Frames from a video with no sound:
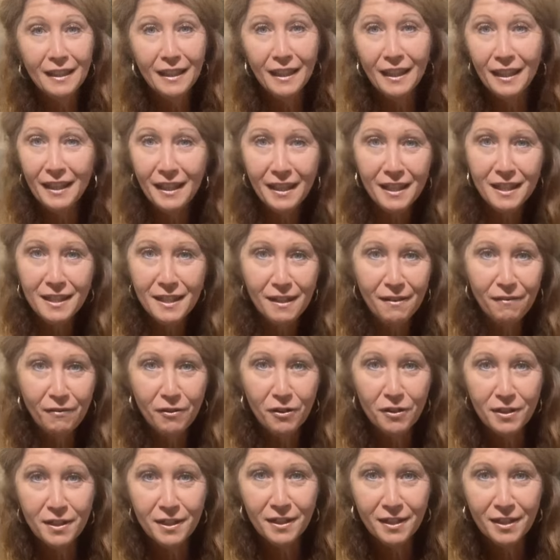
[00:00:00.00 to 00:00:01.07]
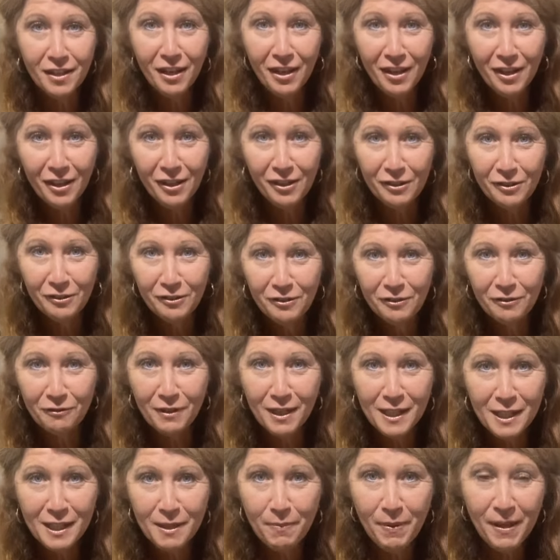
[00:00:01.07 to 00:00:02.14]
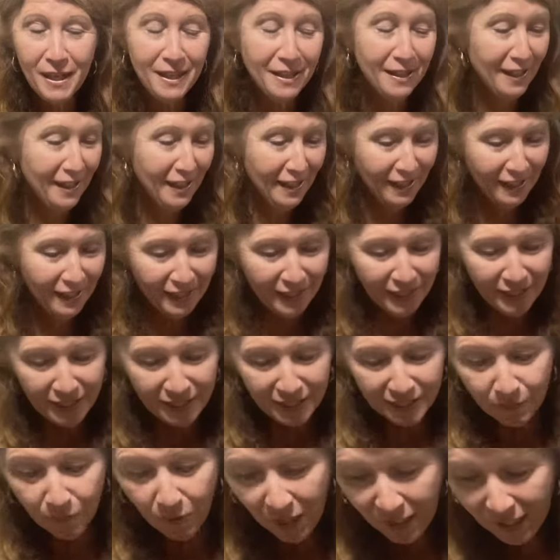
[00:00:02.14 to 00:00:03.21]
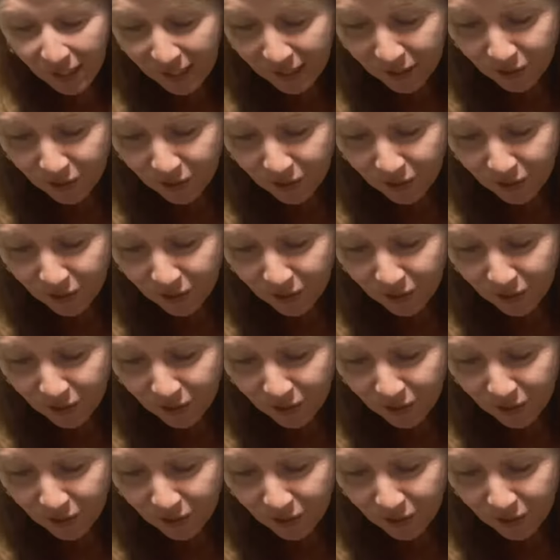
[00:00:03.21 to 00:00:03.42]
an easy, versatile recipe. So while that's